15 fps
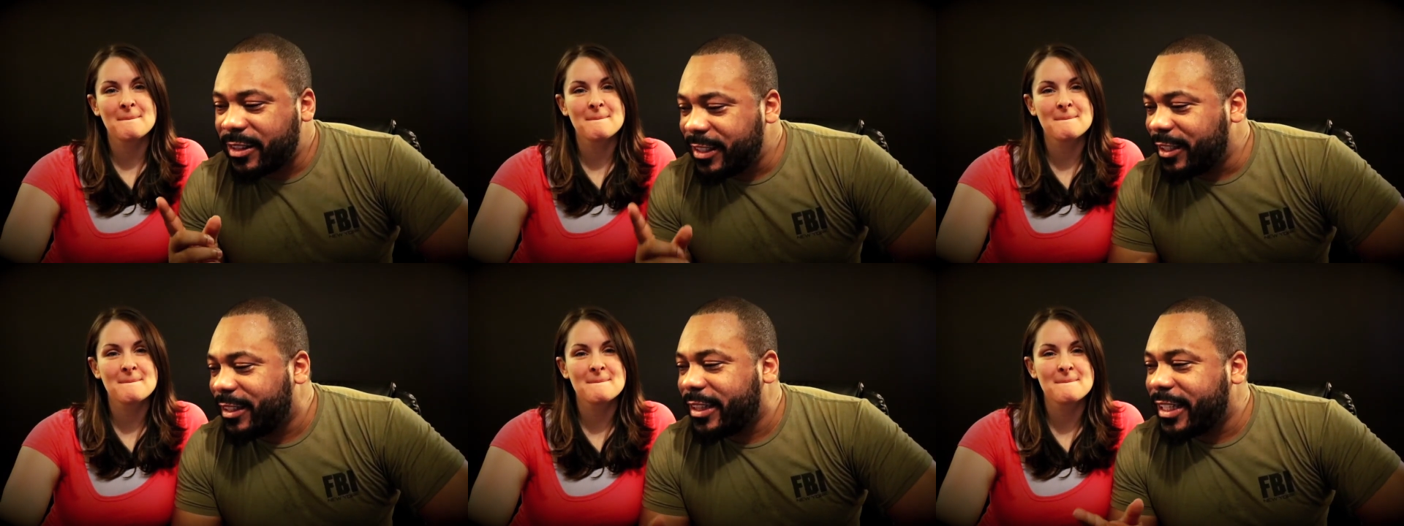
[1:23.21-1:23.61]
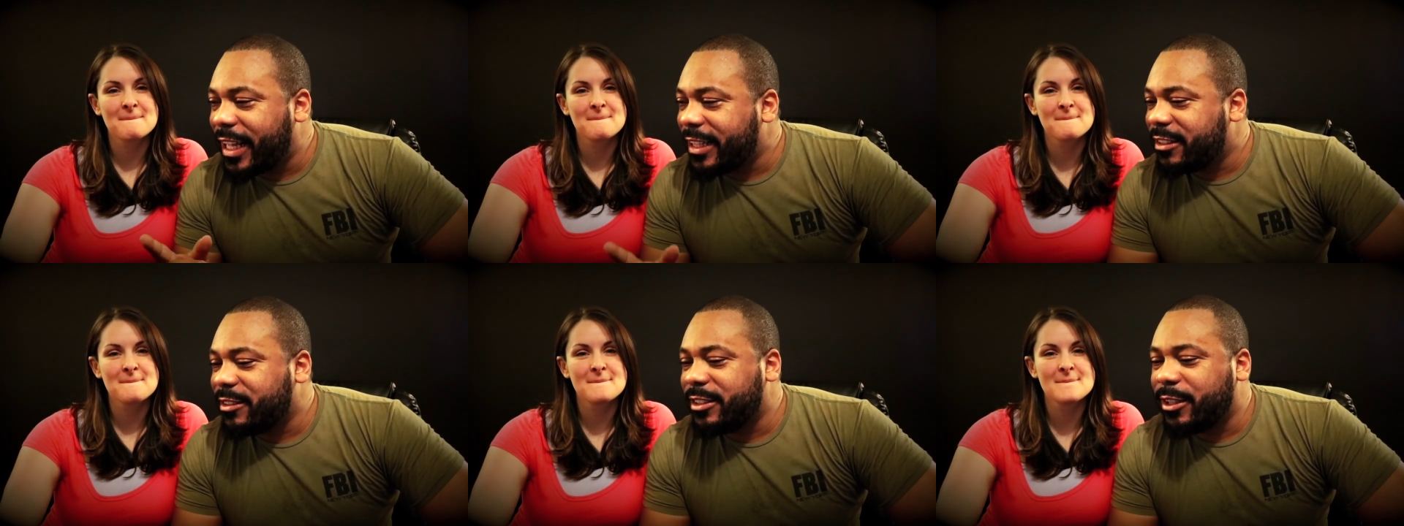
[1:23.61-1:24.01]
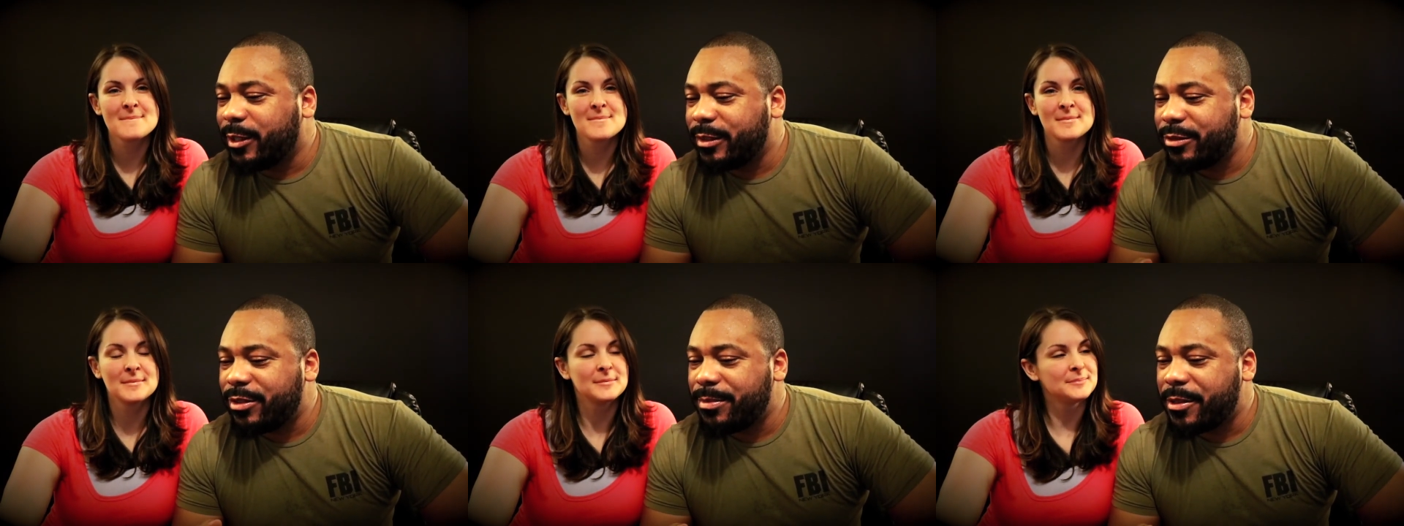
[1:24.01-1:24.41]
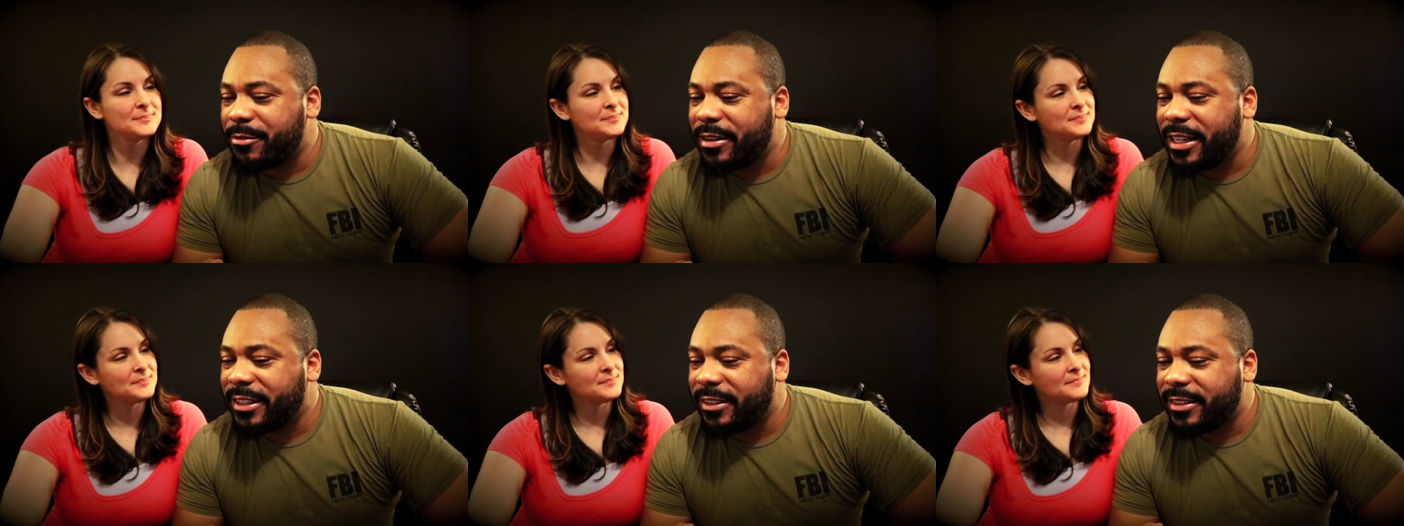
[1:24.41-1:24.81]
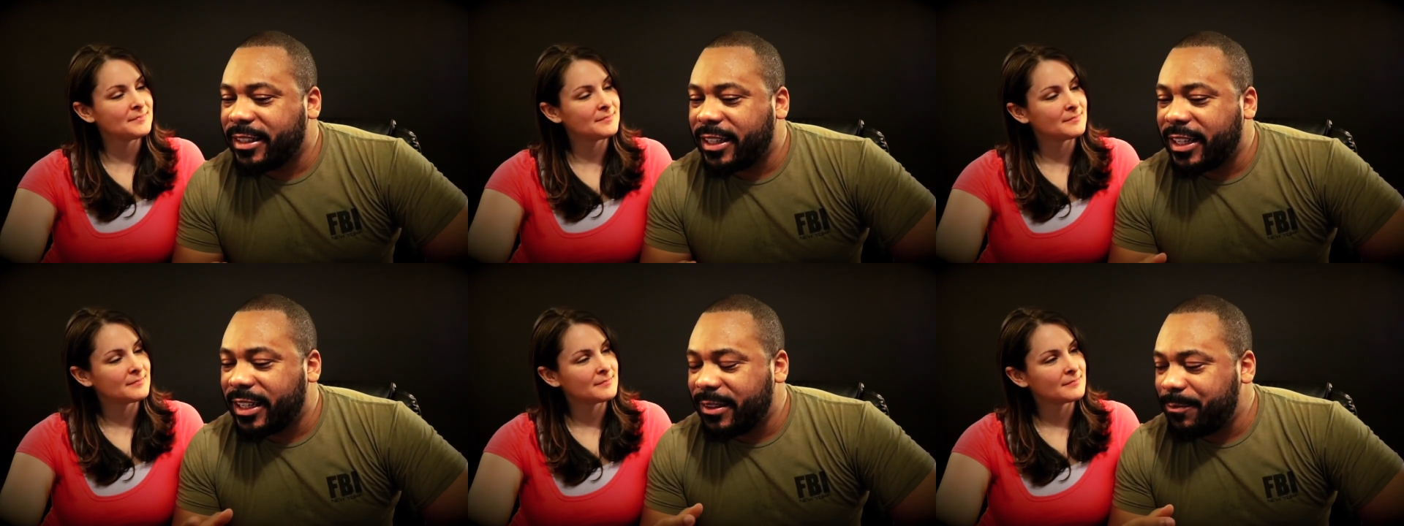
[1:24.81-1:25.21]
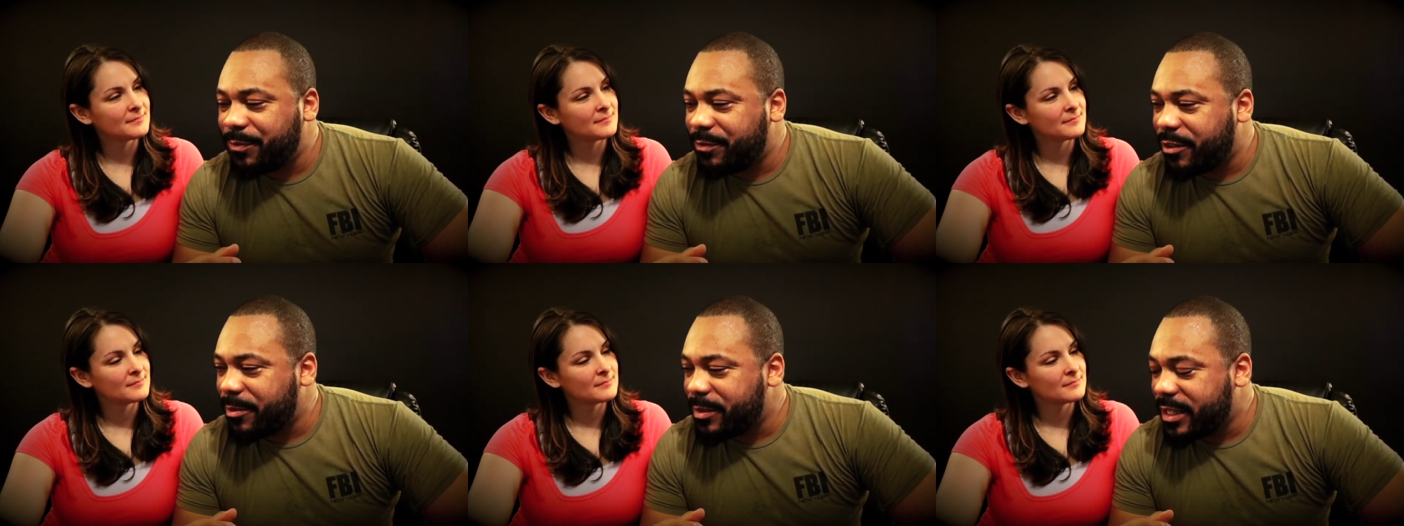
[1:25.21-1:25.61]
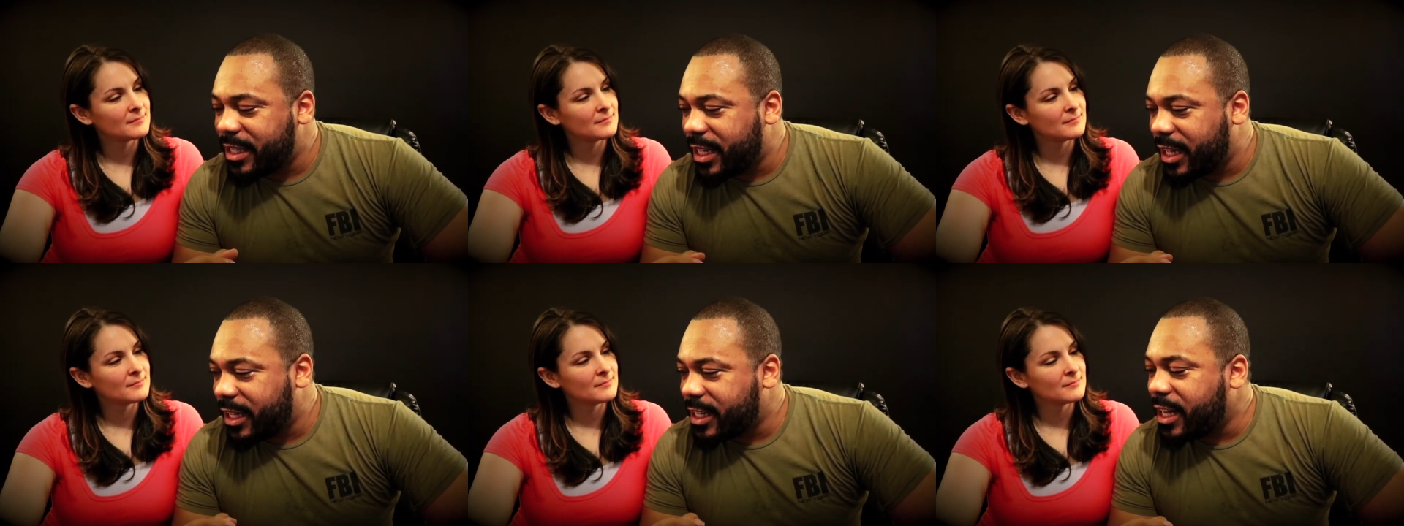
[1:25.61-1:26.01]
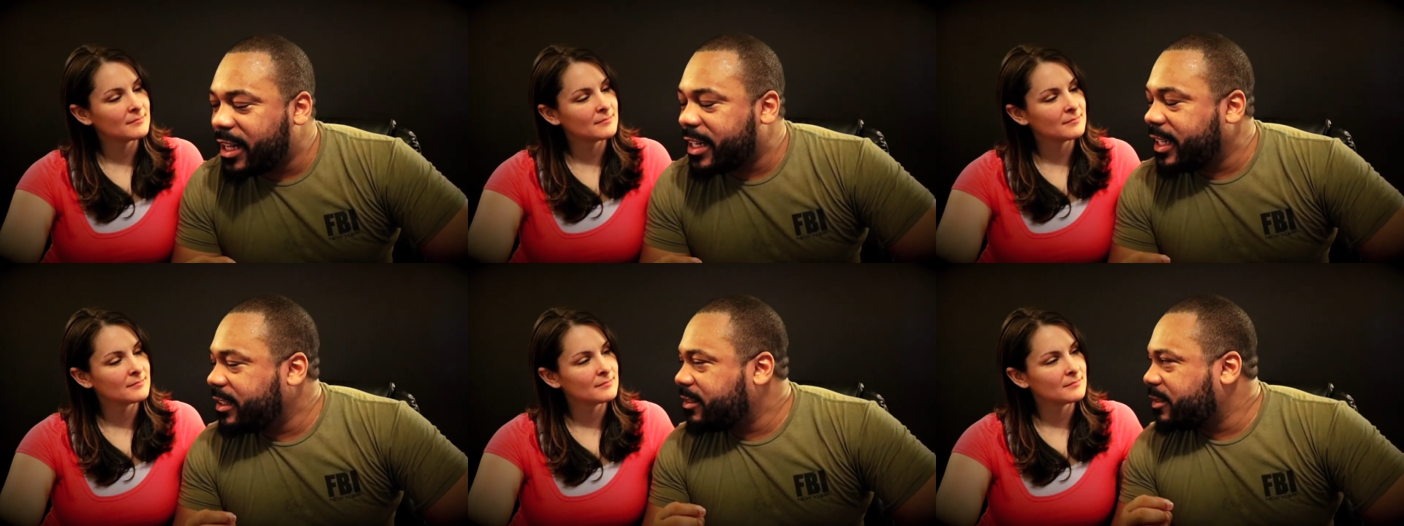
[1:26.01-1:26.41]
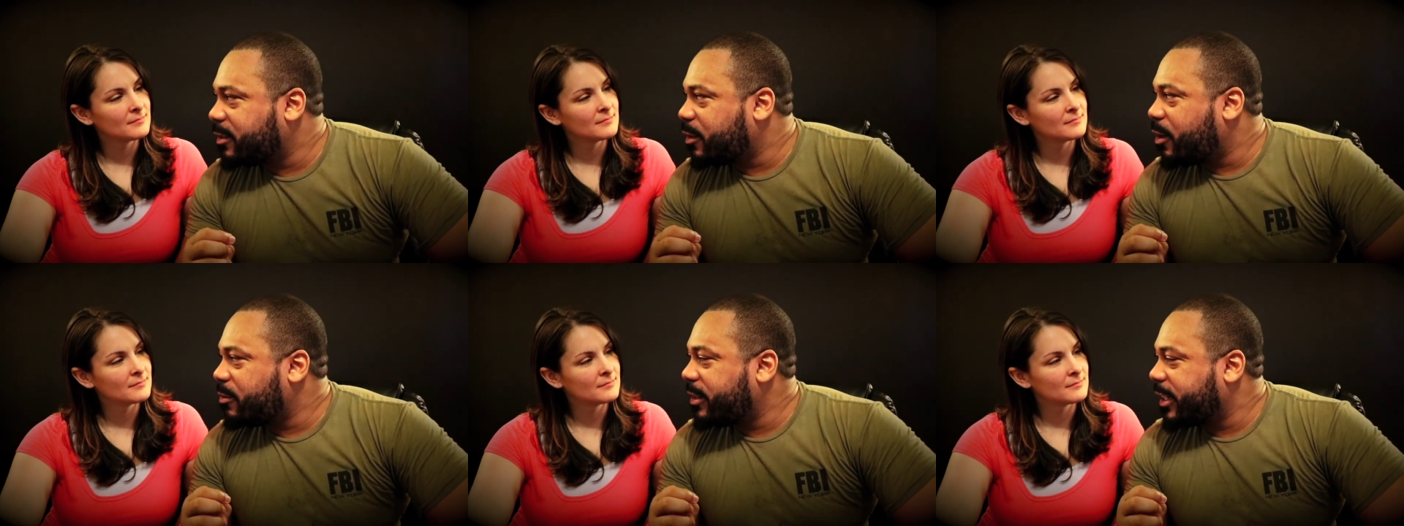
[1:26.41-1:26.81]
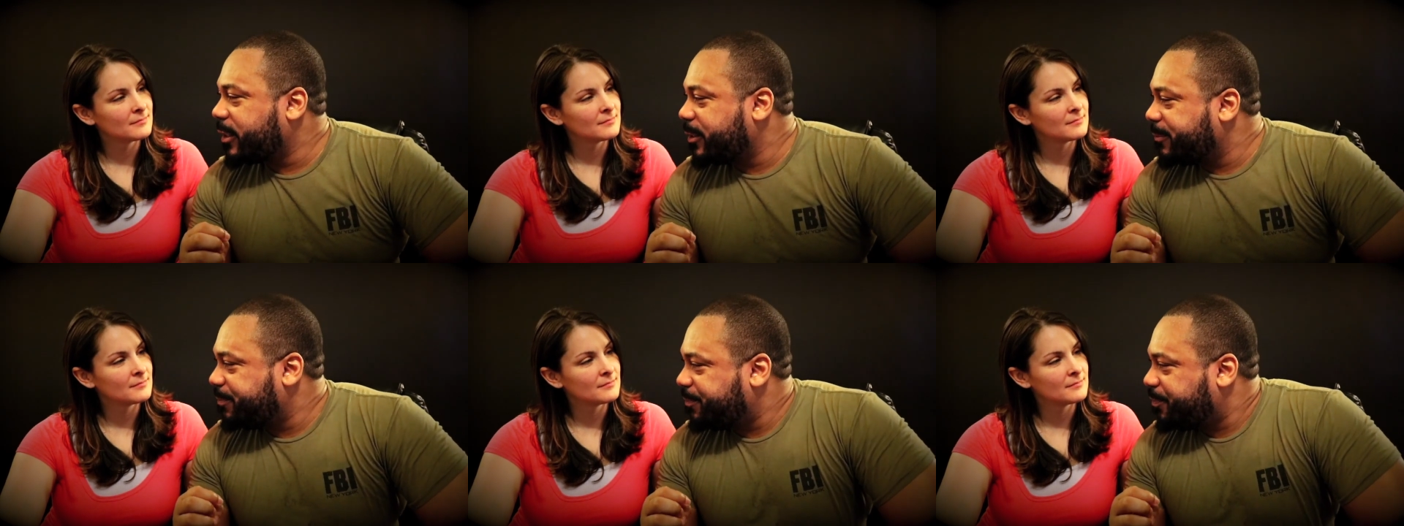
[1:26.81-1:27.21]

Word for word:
Speaker 1: The only thing I do know it's from the record, uh, from the uh, God Hates Us All record.